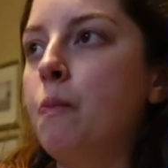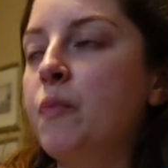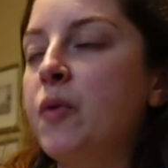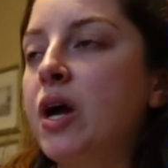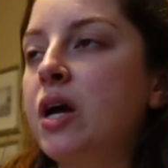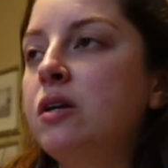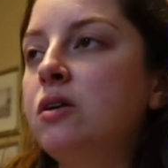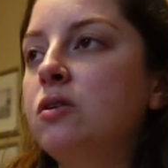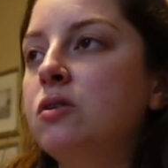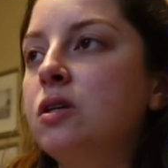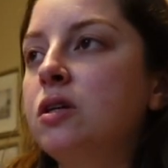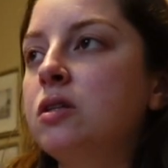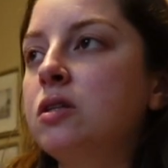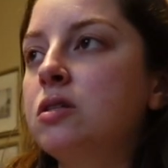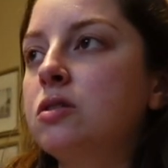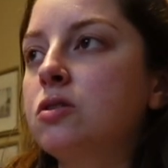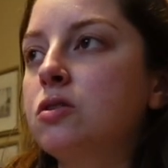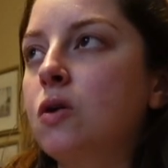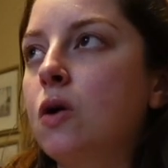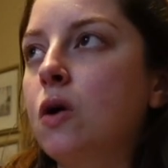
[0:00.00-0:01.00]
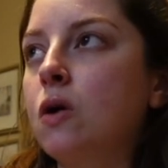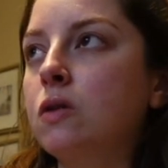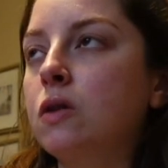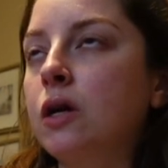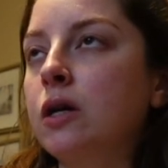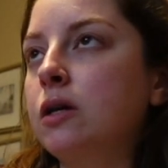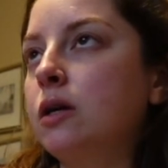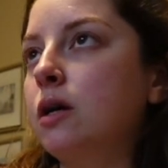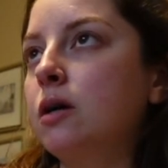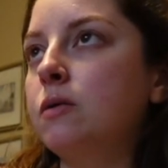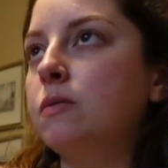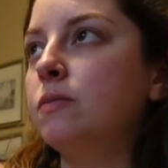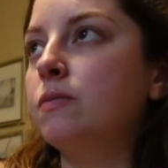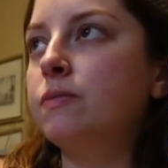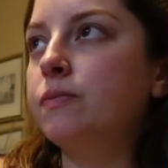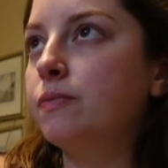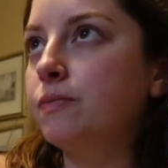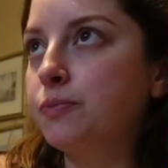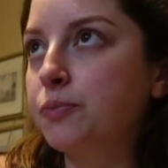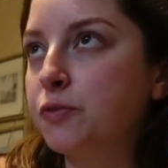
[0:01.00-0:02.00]
I know that these are all like
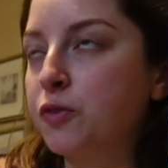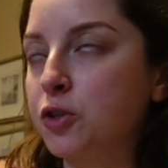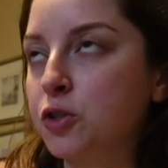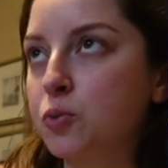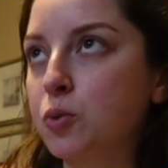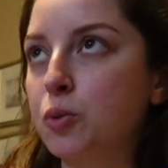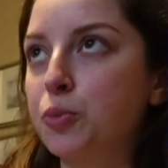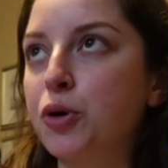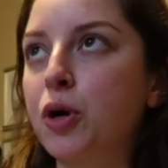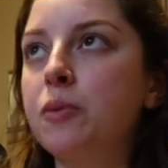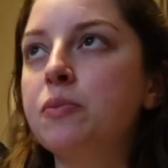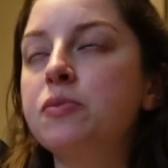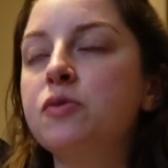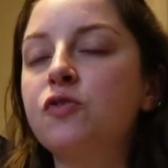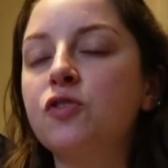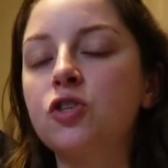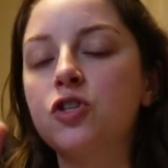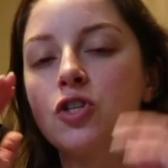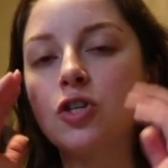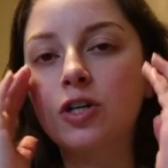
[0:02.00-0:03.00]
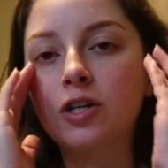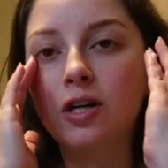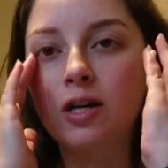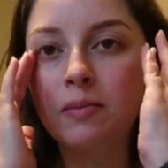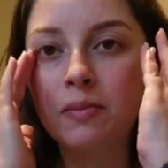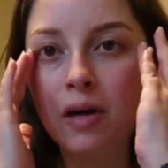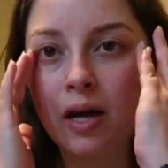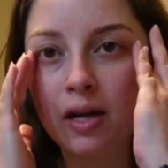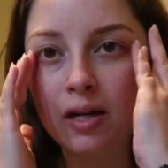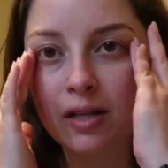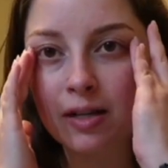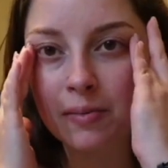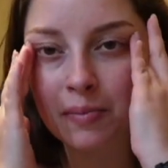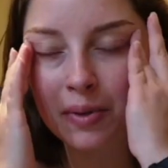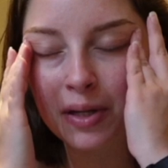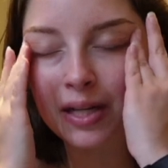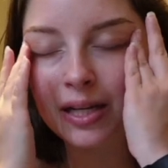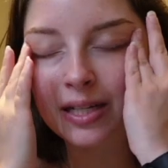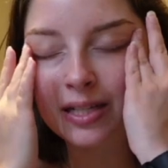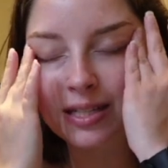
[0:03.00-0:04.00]
first world problems for sure. I'm not
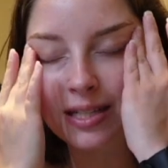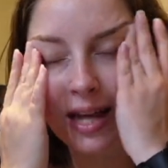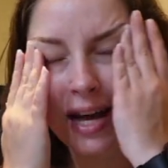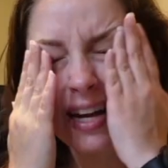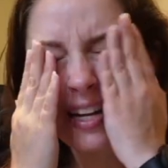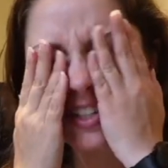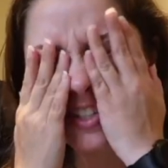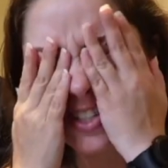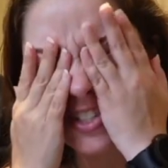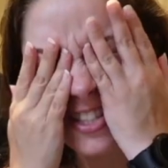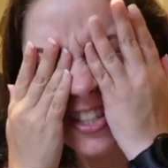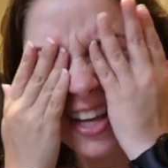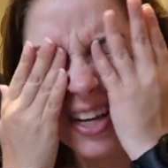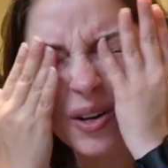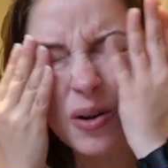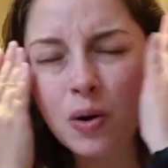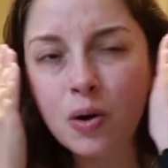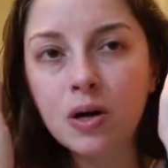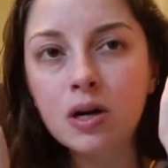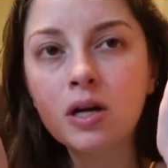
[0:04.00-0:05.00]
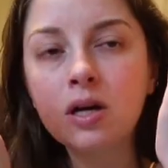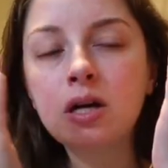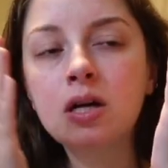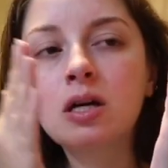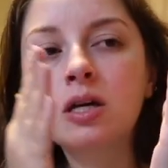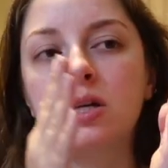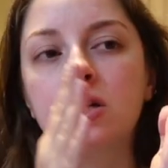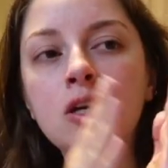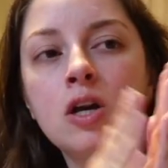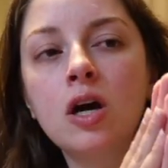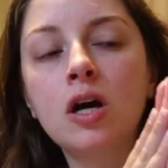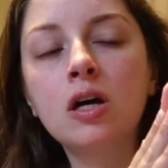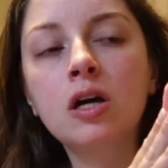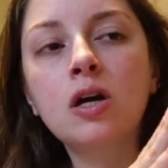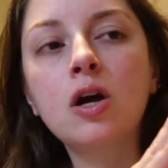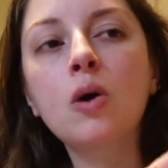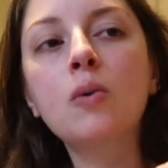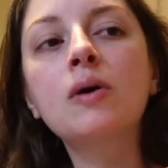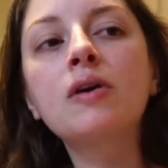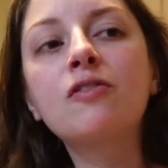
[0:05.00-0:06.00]
complaining to that. It's just like,
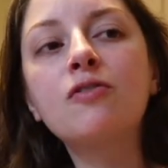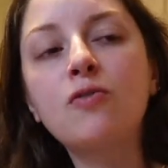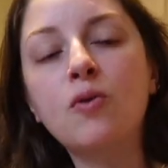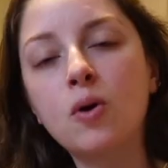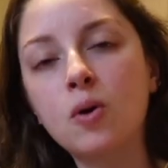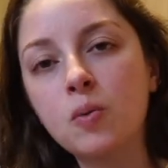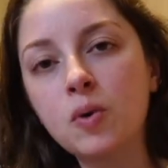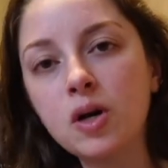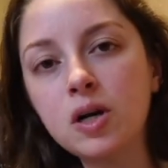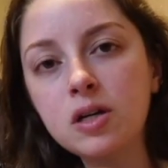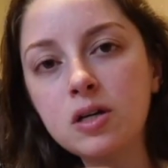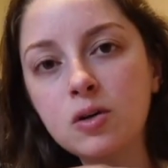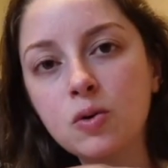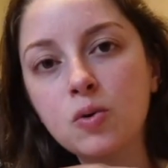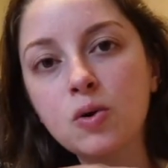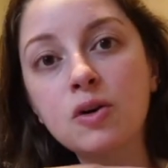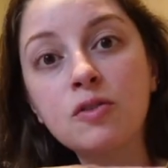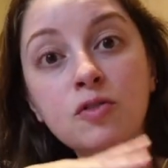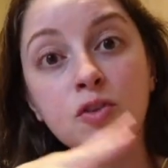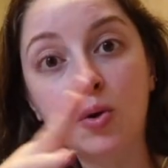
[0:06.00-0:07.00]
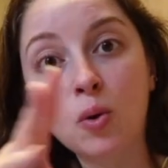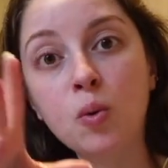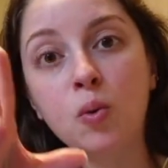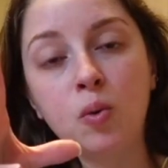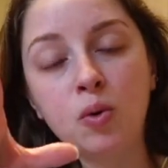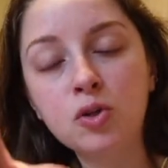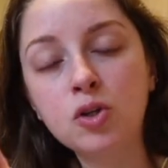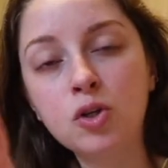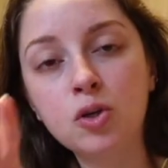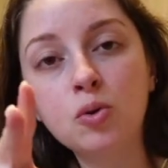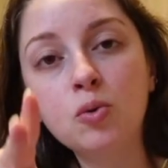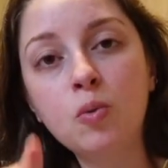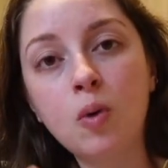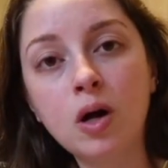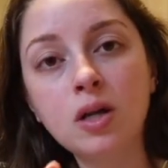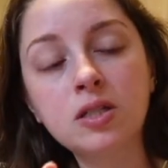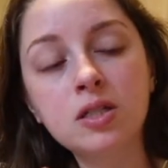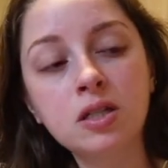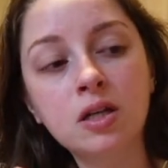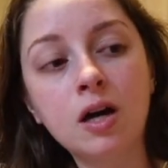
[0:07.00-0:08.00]
going forward, or if you
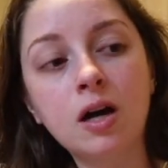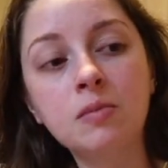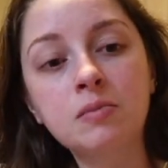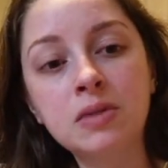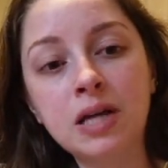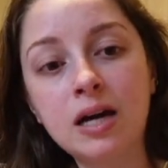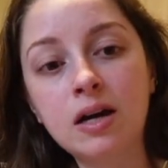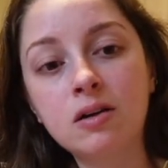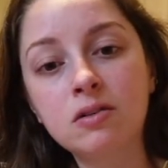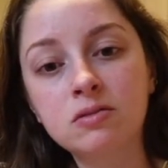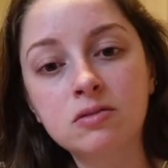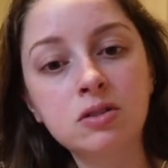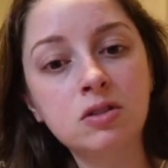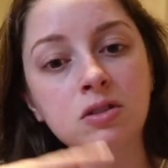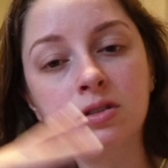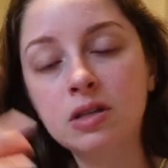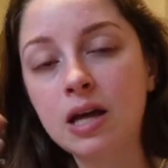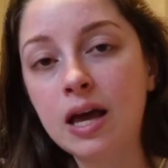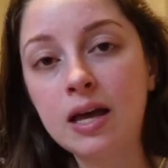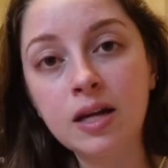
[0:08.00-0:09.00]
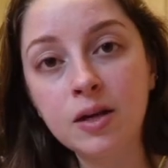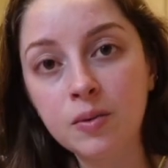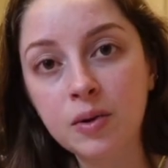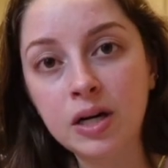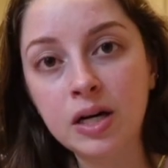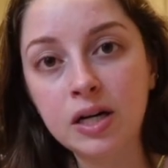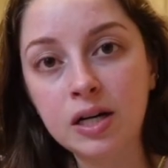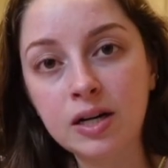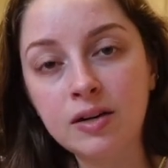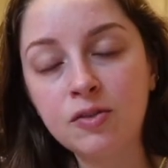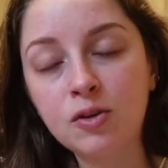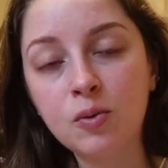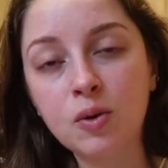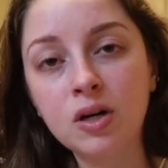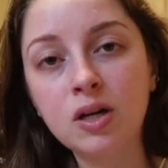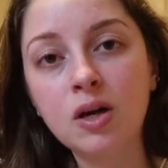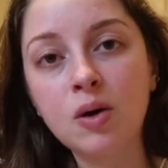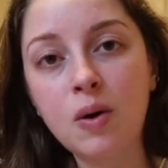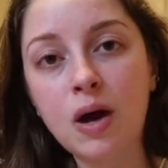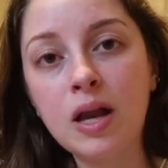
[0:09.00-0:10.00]
want to come down to anywhere, if you want
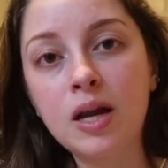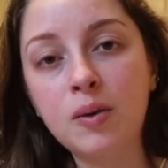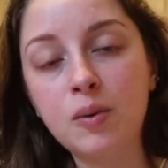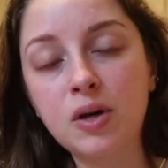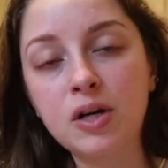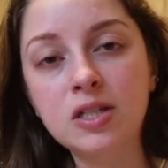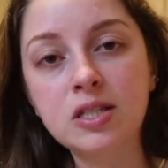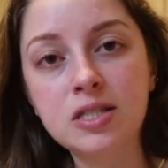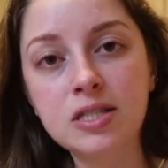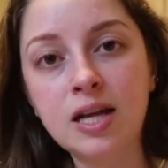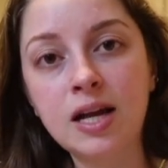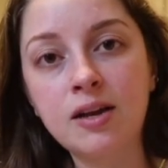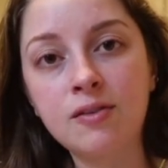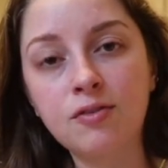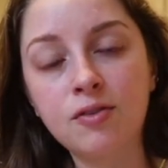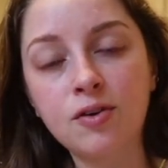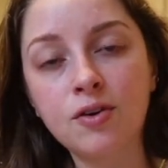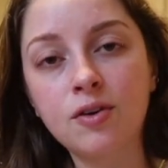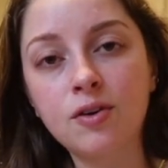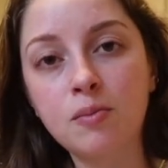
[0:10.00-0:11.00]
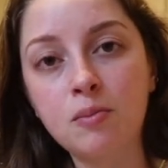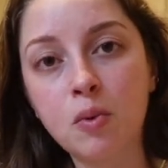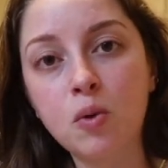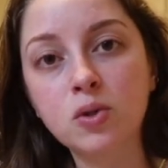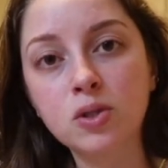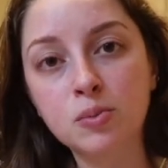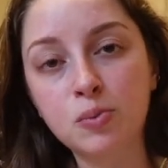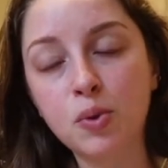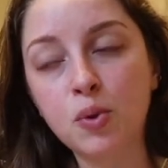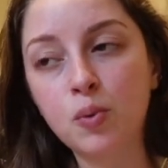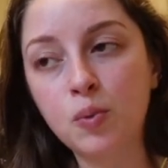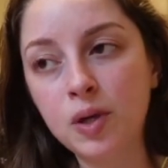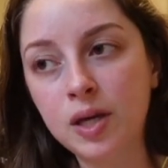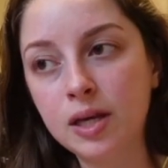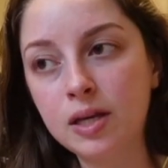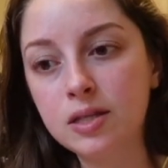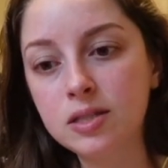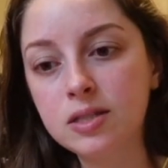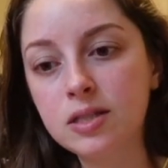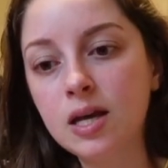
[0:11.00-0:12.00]
to go anywhere and stay for multiple
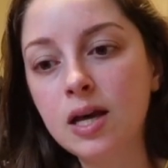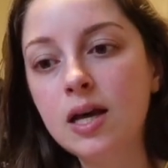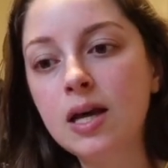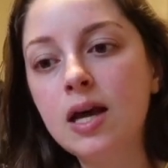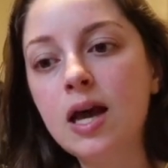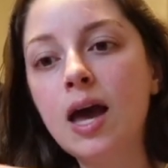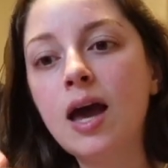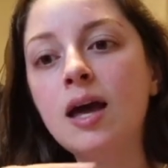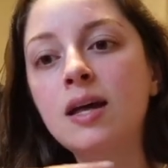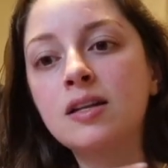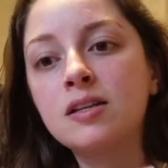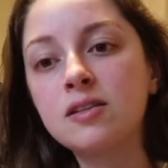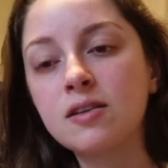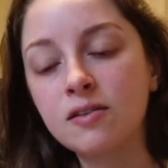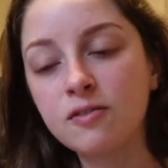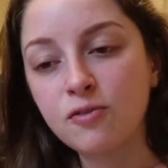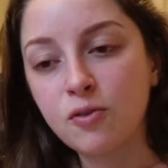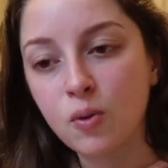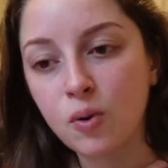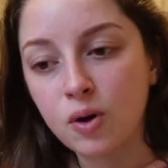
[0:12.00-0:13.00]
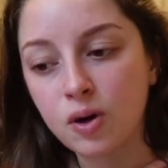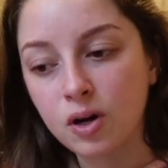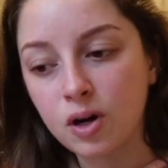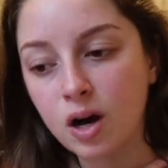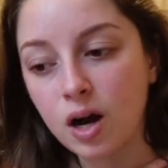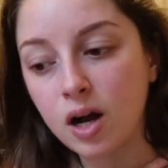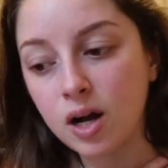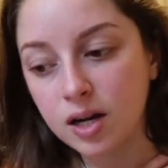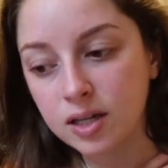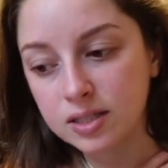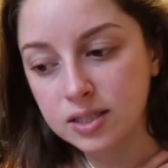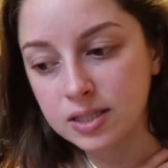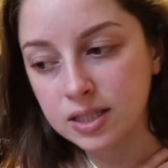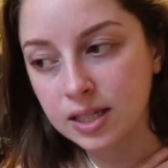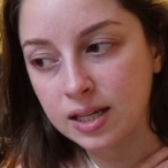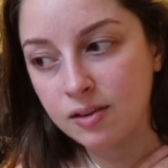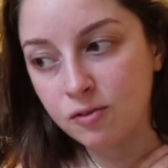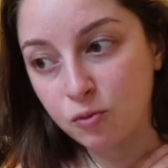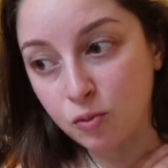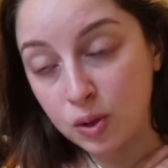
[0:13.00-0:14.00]
weeks, and for us,
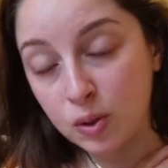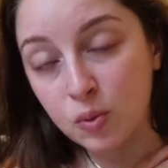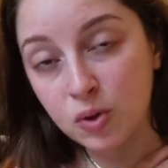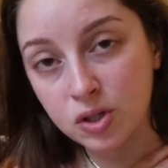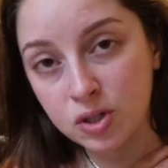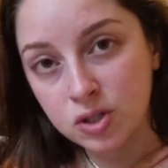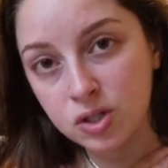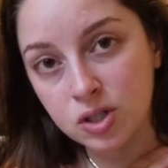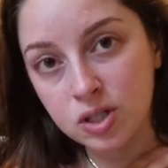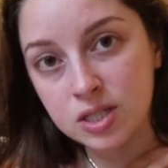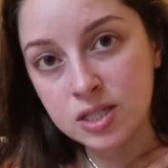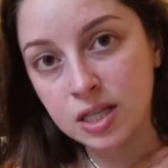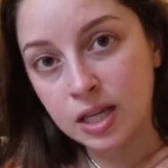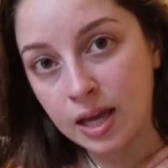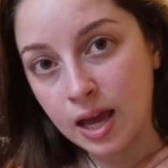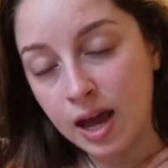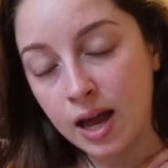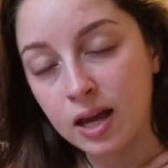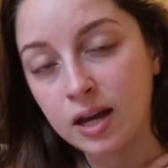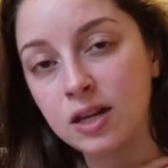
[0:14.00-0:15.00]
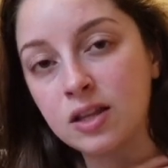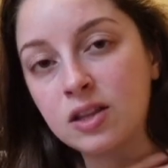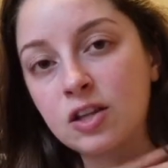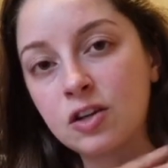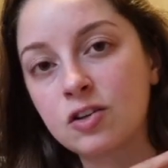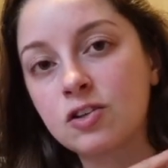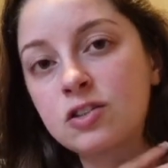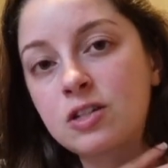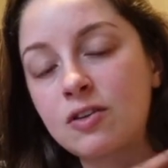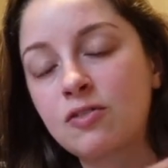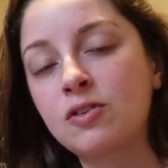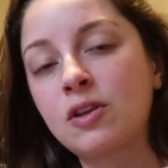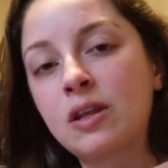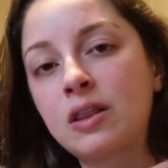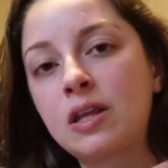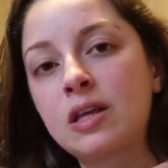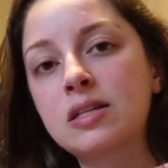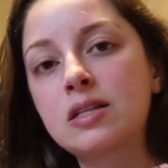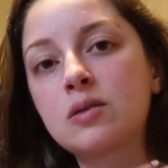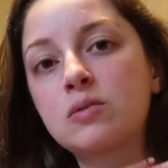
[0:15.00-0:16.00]
like if we were to do this again, there are definitely
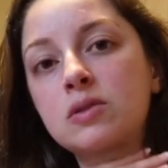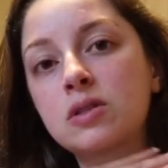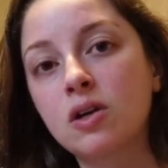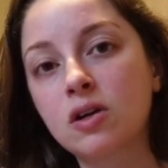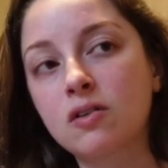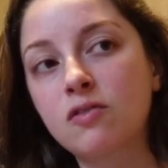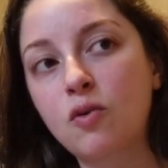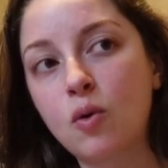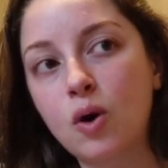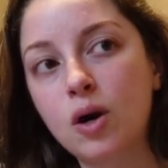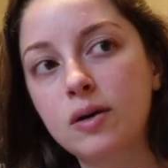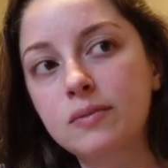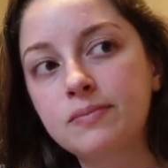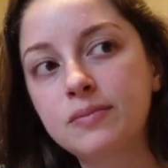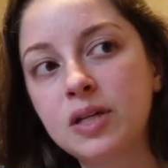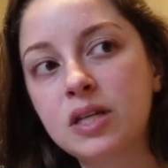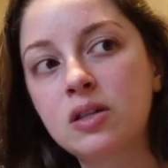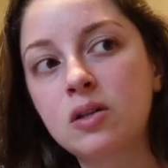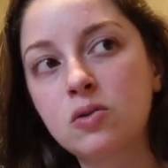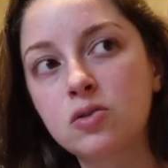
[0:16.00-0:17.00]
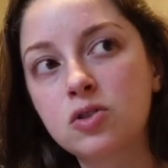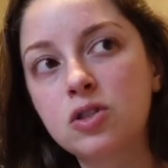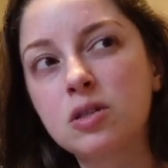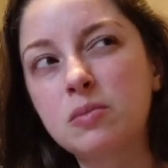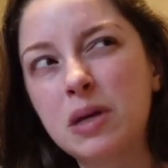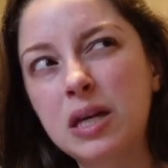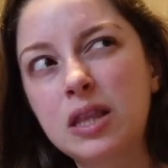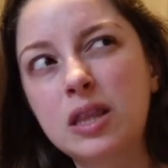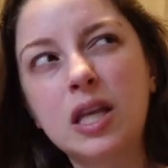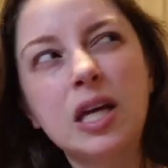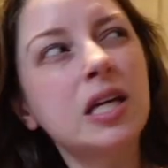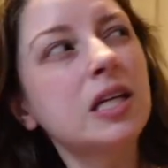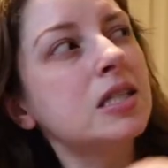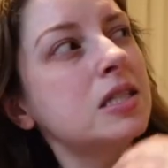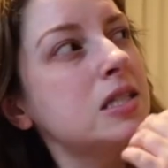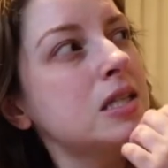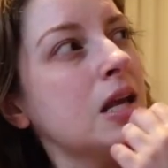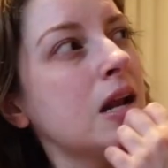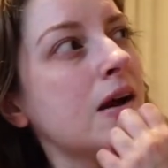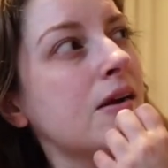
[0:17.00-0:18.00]
things I would look for, and those are the main
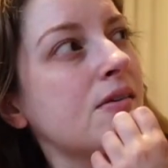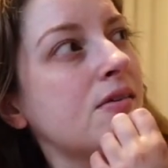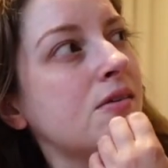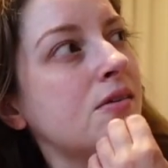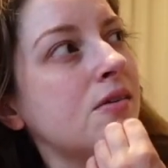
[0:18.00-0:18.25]
things, you know.